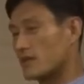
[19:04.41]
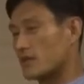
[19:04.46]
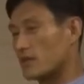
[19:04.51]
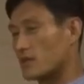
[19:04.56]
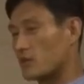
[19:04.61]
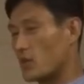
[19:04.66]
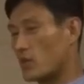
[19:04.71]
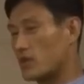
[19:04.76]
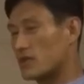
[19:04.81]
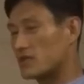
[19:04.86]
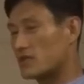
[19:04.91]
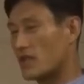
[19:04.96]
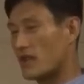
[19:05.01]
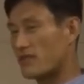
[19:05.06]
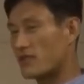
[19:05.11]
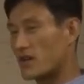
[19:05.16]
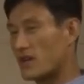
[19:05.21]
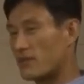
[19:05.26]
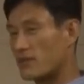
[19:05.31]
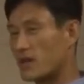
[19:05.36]
Noise
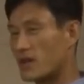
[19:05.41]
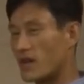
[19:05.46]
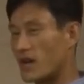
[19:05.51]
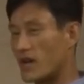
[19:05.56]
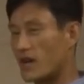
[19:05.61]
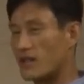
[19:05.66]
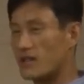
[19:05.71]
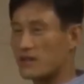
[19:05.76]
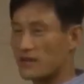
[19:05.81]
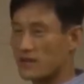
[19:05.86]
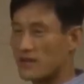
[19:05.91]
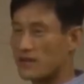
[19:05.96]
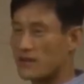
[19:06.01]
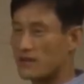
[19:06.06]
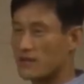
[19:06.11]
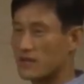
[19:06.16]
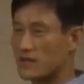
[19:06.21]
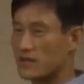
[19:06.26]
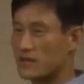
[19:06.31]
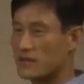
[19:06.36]
never have a color,
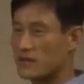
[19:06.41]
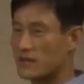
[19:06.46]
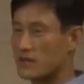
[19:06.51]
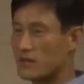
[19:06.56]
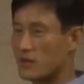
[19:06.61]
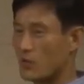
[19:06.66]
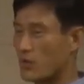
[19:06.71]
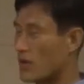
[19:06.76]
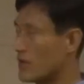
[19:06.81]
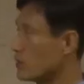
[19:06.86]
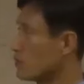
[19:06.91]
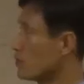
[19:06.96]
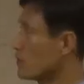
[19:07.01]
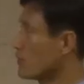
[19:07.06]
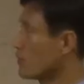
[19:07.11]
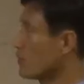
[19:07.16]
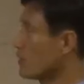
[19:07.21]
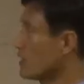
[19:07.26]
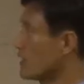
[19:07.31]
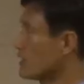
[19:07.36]
right? Why do we
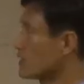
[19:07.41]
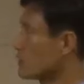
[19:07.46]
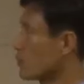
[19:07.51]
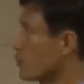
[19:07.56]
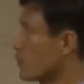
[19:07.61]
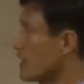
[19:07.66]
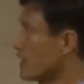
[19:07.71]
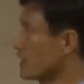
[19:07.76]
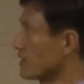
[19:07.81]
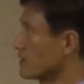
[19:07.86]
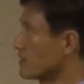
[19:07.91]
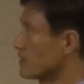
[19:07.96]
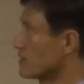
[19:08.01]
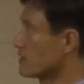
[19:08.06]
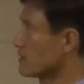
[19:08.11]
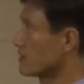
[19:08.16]
call it as white?